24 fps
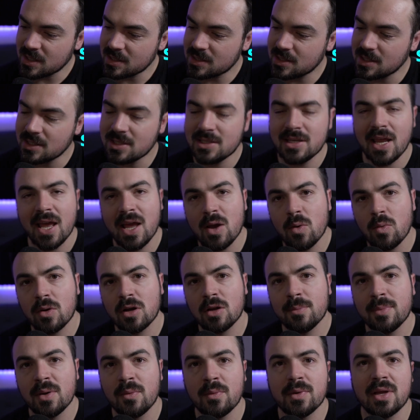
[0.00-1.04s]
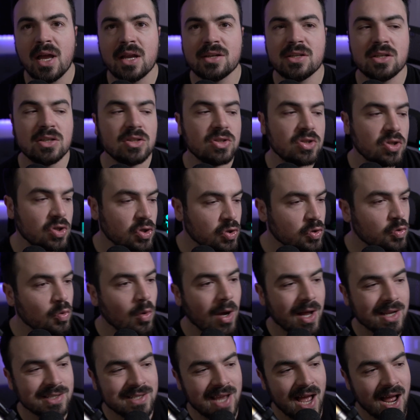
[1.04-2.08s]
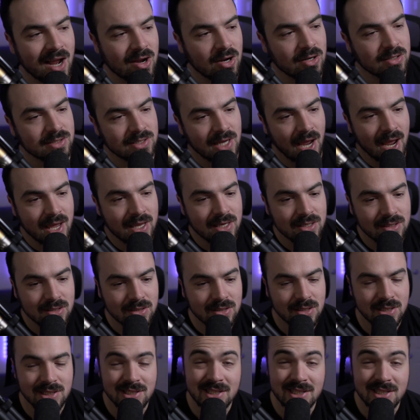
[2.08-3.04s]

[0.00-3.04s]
and today we're going to be reacting to Attack on Titan